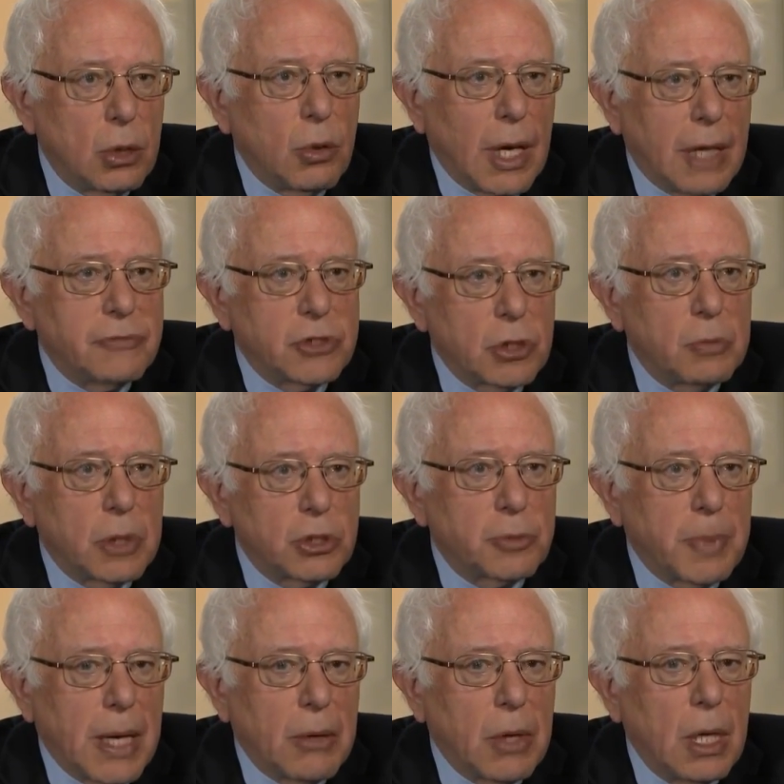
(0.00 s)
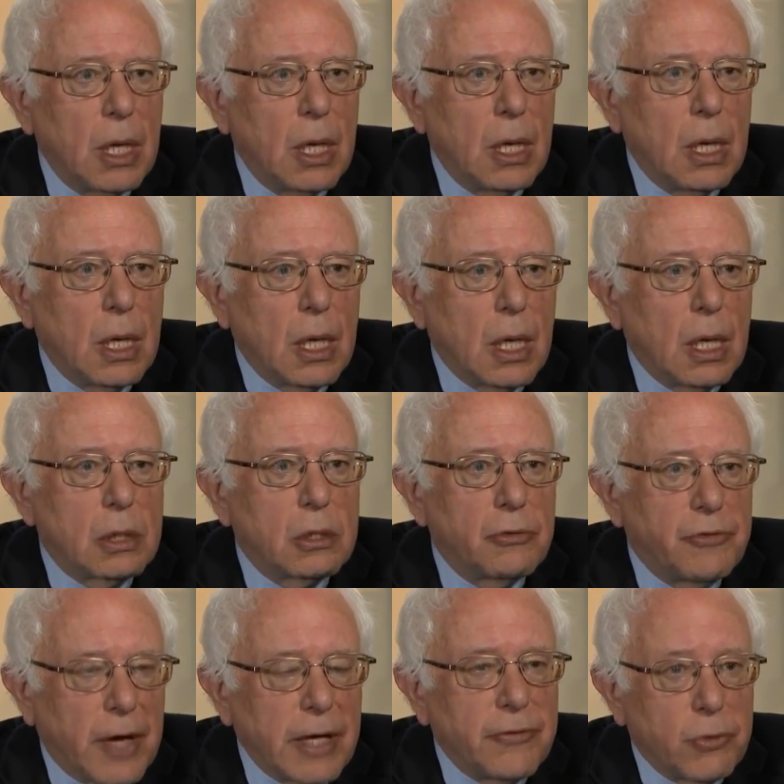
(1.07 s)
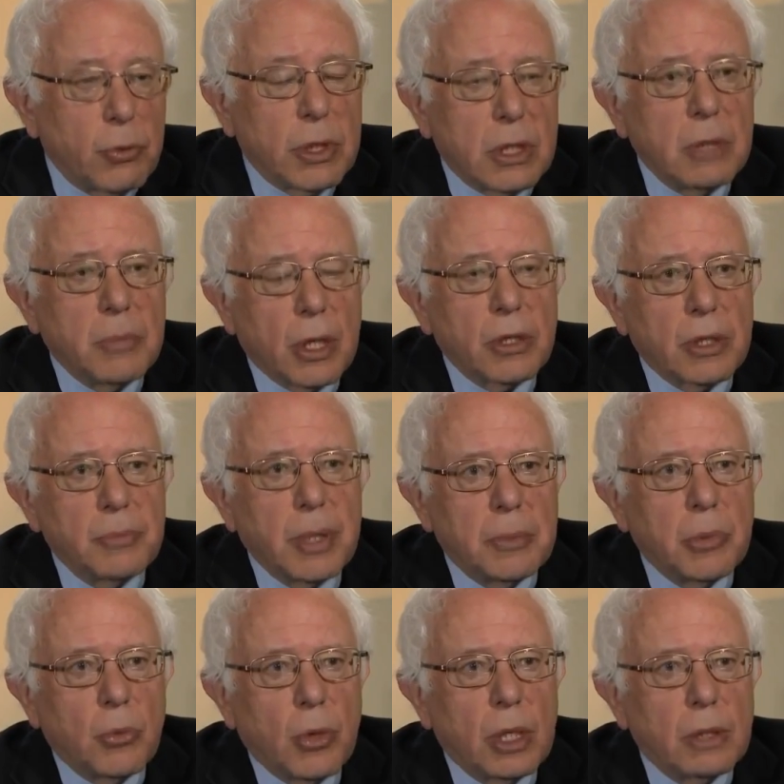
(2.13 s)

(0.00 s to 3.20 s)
who have so much power, to fight for what the American people want.